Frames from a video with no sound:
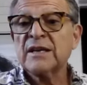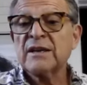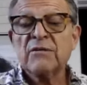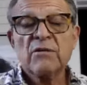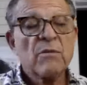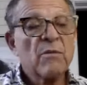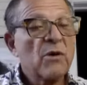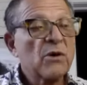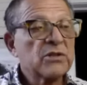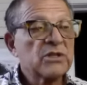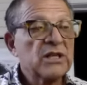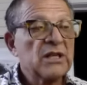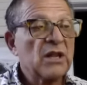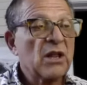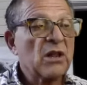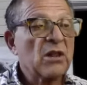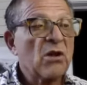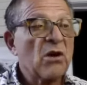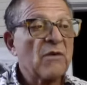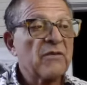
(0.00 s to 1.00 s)
Well, mostly
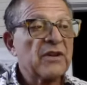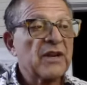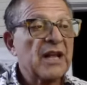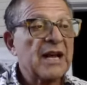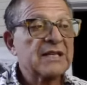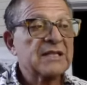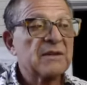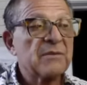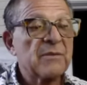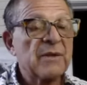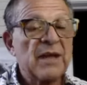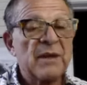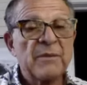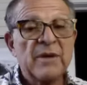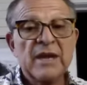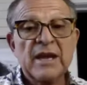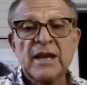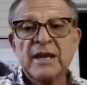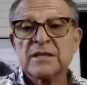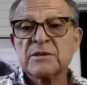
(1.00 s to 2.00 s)
the Lovenox and
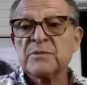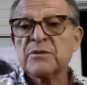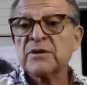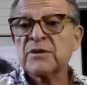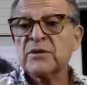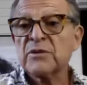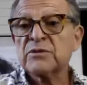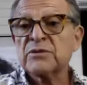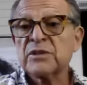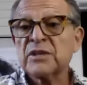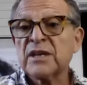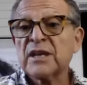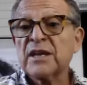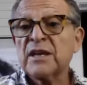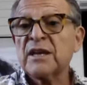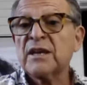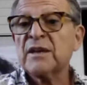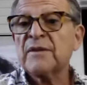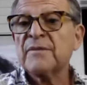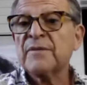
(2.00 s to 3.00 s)
baby aspirin. Those are the
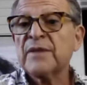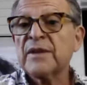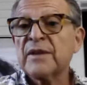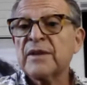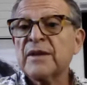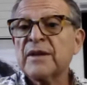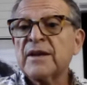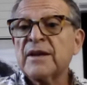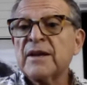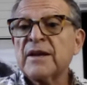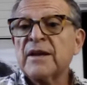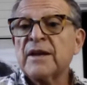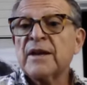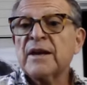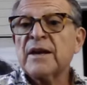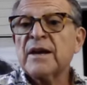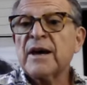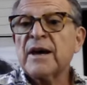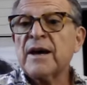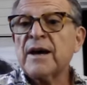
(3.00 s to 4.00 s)
key.
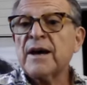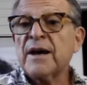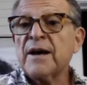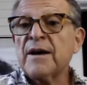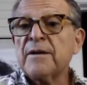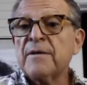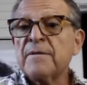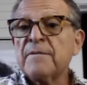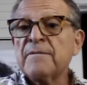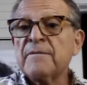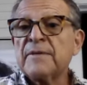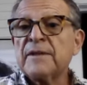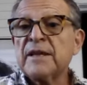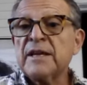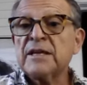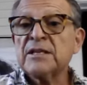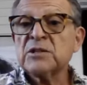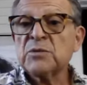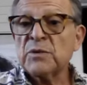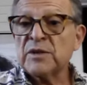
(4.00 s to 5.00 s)

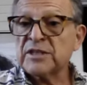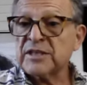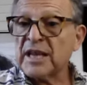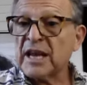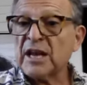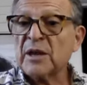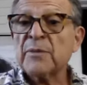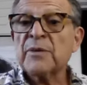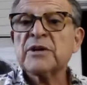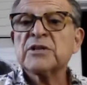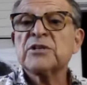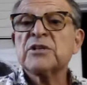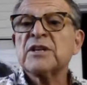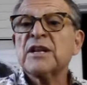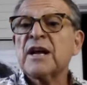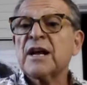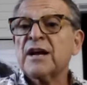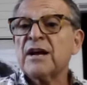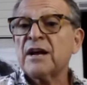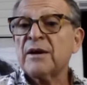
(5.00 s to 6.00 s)

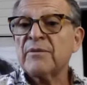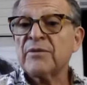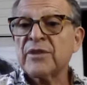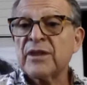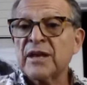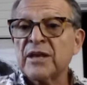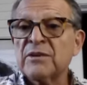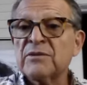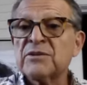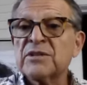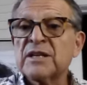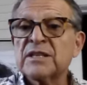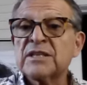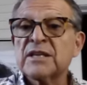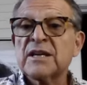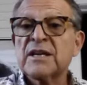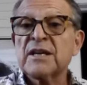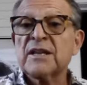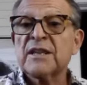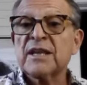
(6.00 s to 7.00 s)
Eastwindsacupuncture.com. Thank you,
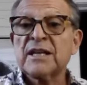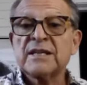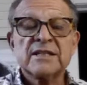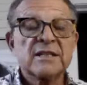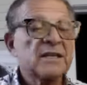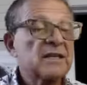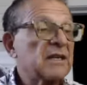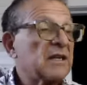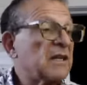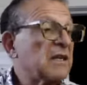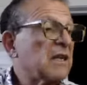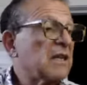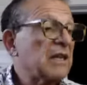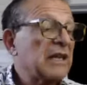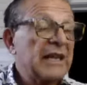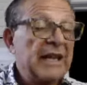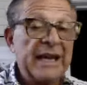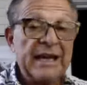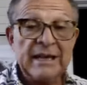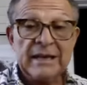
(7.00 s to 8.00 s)
Jessica. That's the
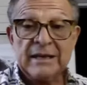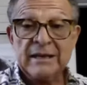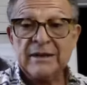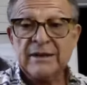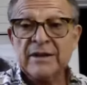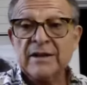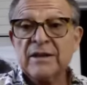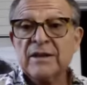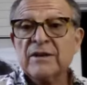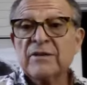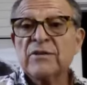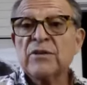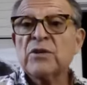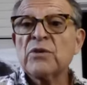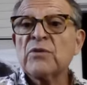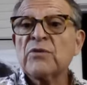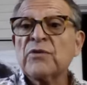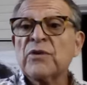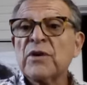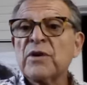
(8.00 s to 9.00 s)
link for
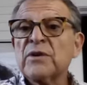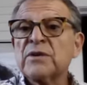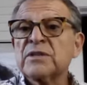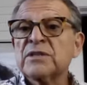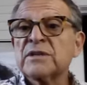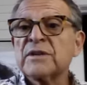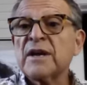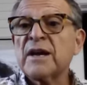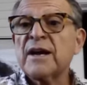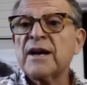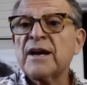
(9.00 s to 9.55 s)
you folks.